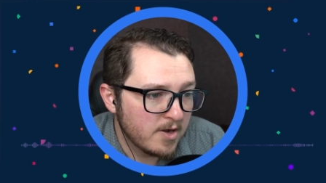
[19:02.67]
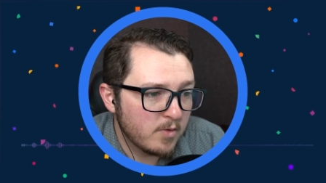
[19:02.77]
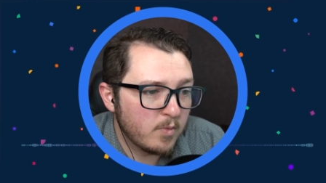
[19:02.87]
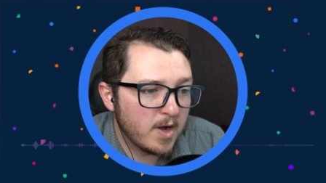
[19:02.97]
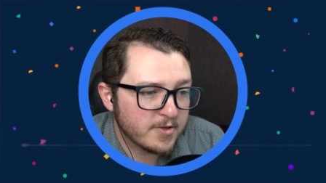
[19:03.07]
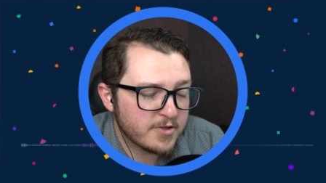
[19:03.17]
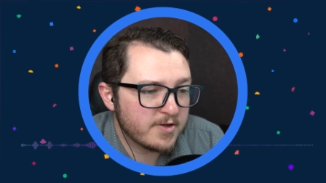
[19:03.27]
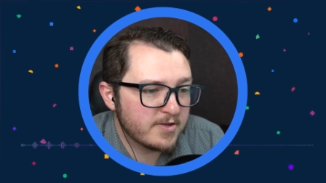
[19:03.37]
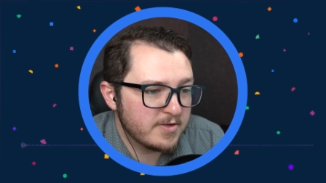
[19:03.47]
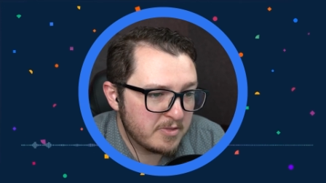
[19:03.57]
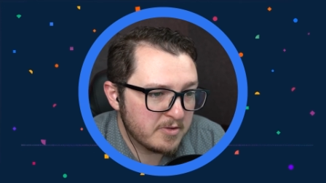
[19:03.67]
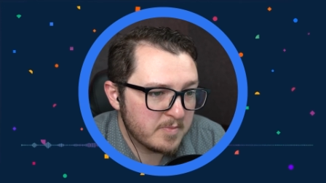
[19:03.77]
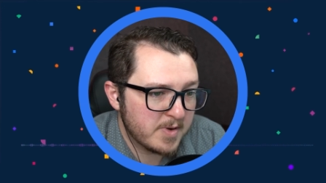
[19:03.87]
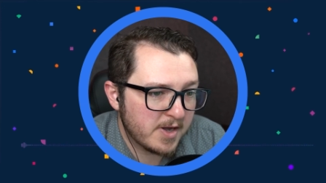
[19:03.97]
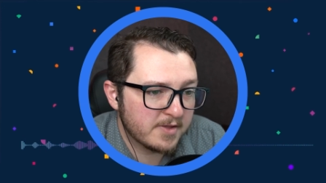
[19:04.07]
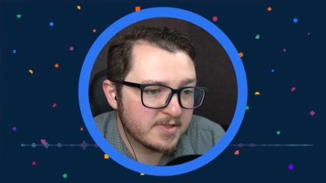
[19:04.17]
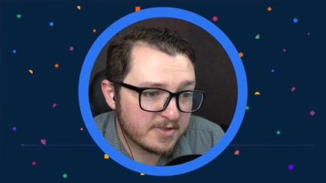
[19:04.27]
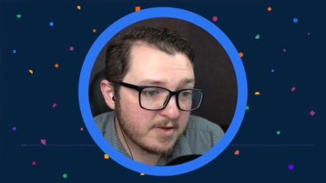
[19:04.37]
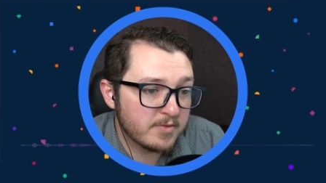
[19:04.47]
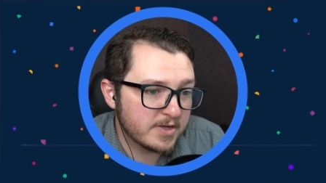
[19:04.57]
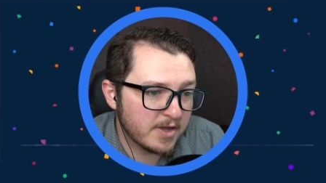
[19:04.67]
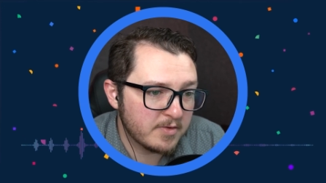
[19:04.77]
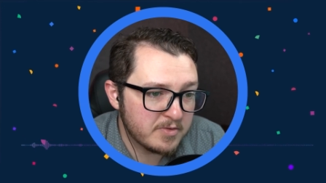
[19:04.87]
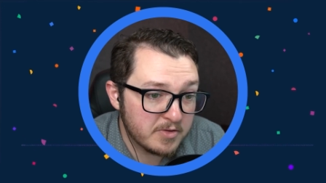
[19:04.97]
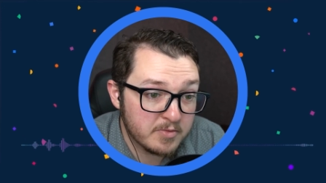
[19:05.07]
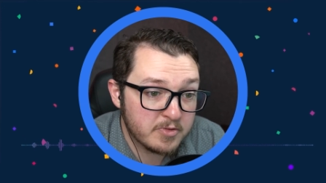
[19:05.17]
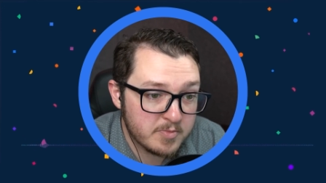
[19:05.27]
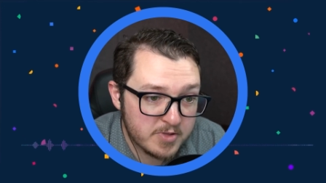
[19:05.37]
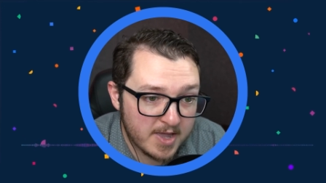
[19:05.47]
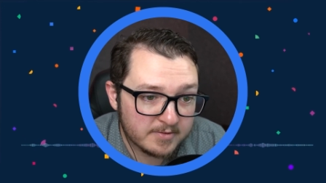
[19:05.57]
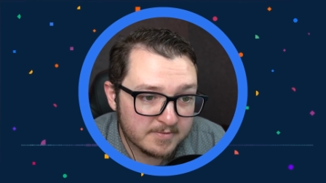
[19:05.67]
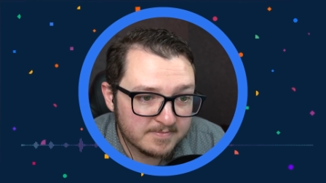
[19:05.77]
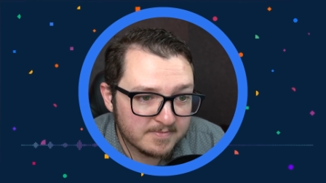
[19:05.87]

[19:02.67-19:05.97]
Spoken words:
watch us on YouTube on the Zone & Co YouTube channel.